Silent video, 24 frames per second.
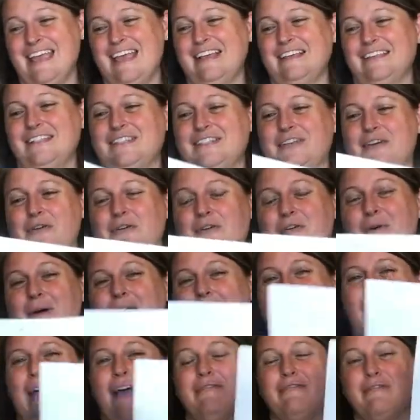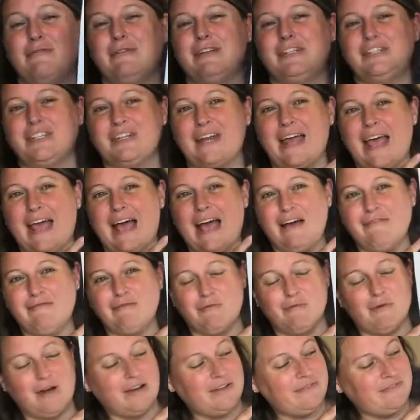So everyone should have
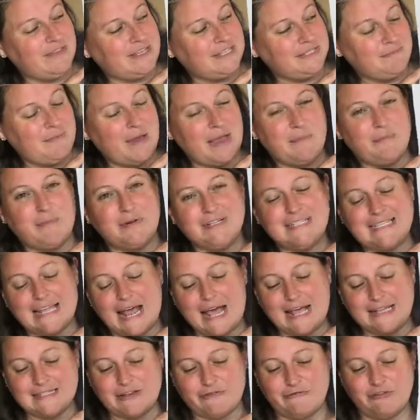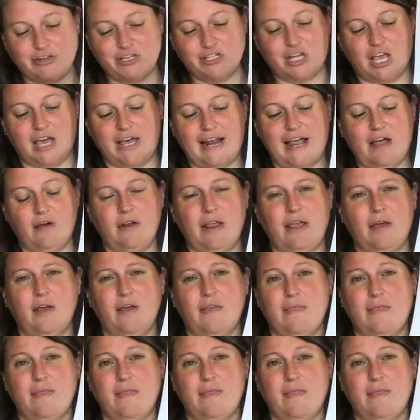one of these papers that has a fish cut out.